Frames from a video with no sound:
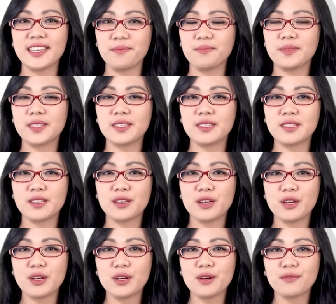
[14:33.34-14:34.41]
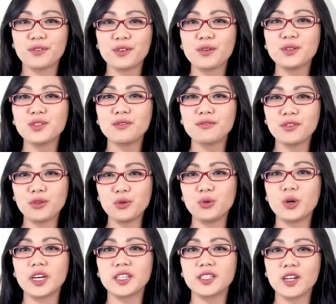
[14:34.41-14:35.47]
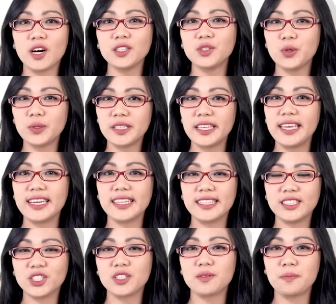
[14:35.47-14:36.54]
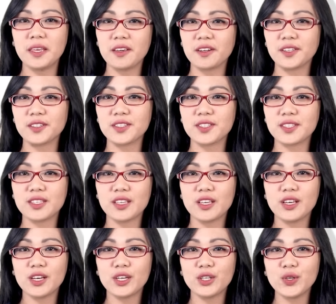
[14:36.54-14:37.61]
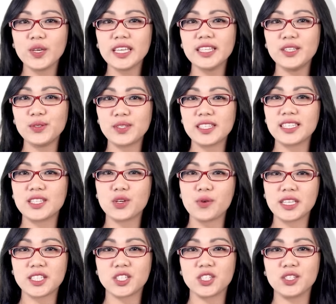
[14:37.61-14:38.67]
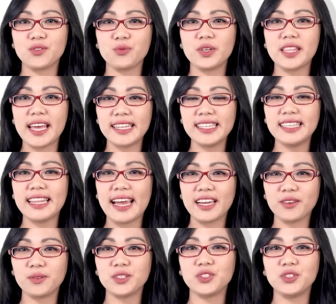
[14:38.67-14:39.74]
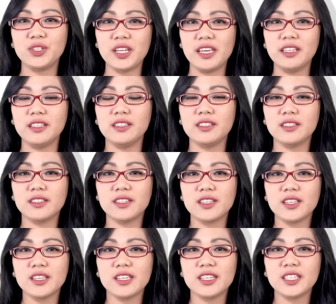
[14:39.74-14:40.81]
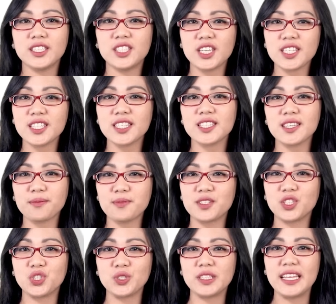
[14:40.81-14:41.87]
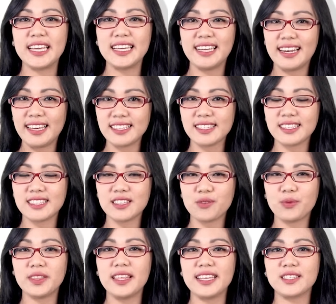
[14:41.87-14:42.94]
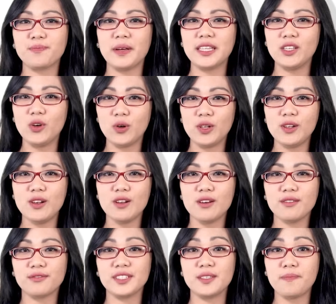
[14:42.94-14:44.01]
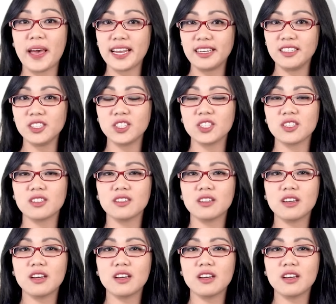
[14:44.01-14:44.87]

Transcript: tips. For those of you who are not only English speakers, you can use this question with any language you need. Just substitute Ingles with Español for Spanish,